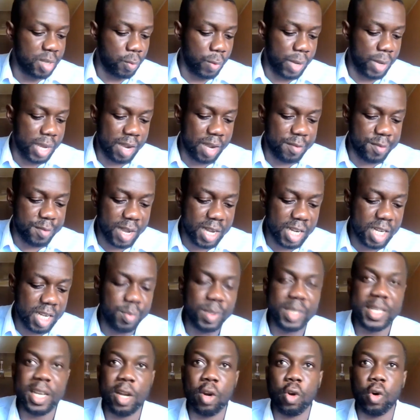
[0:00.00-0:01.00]
We have
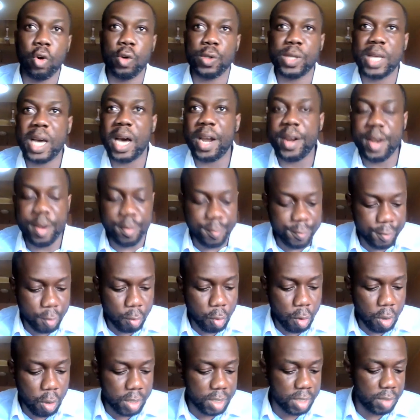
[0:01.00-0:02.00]
unlimited loss carrying
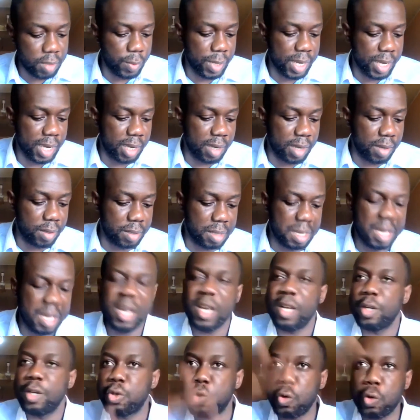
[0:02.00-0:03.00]
forward. We have
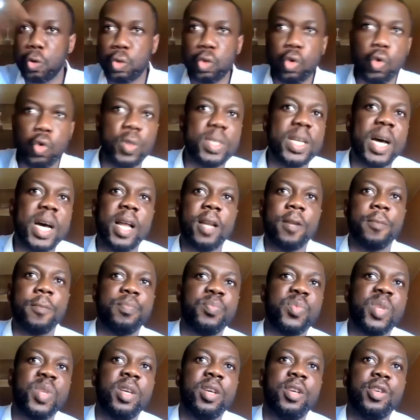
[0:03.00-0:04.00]
so
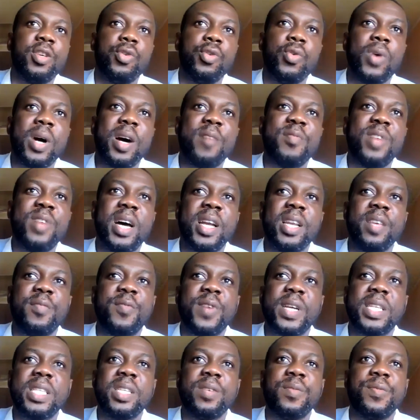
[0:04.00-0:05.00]
total, you have an
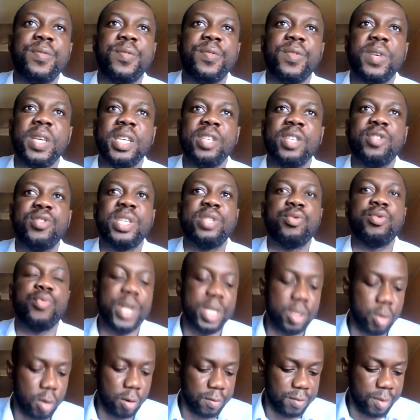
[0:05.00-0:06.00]
effective interest
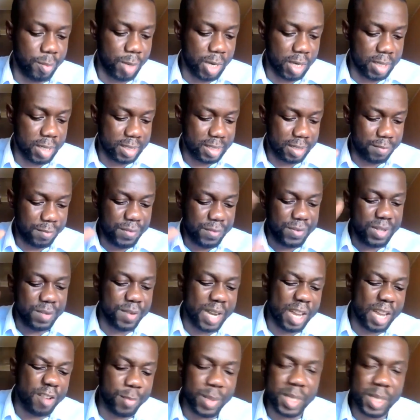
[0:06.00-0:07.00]
rate of about
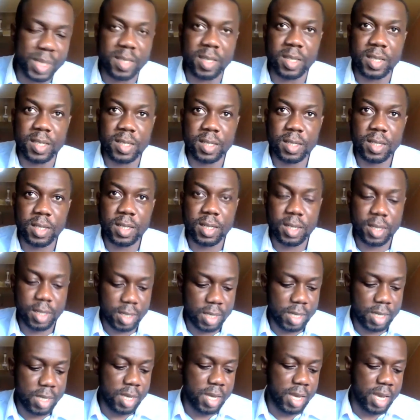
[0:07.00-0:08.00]
55%,
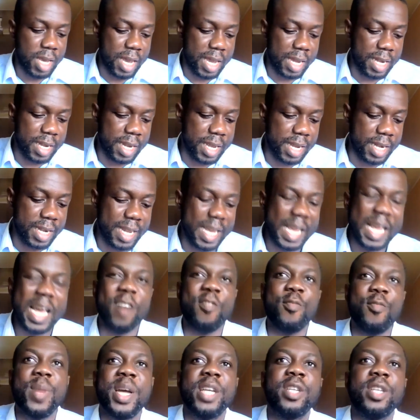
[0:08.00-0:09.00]
and then the
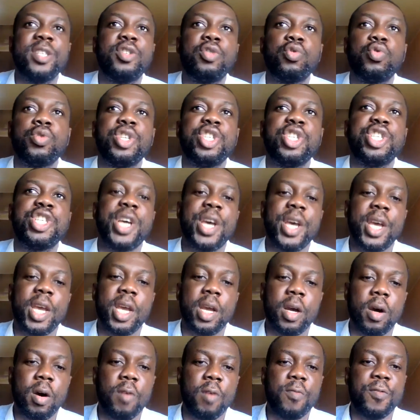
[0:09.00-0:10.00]
government's share
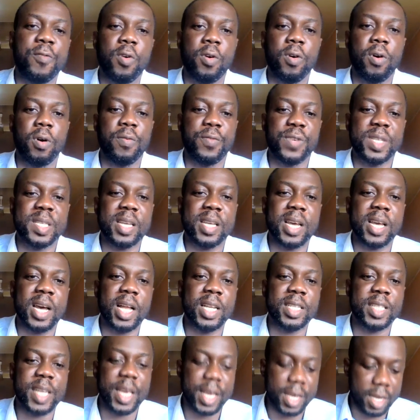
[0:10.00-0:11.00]
of or fiscal
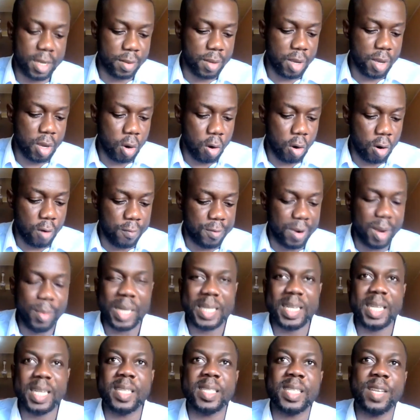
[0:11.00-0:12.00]
take of about
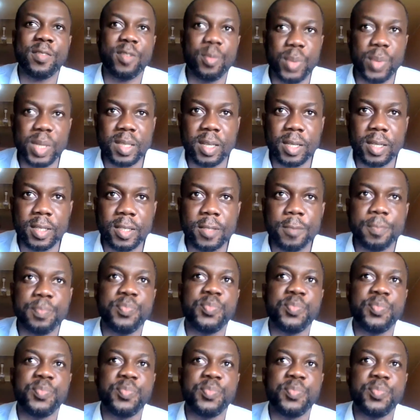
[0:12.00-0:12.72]
37%.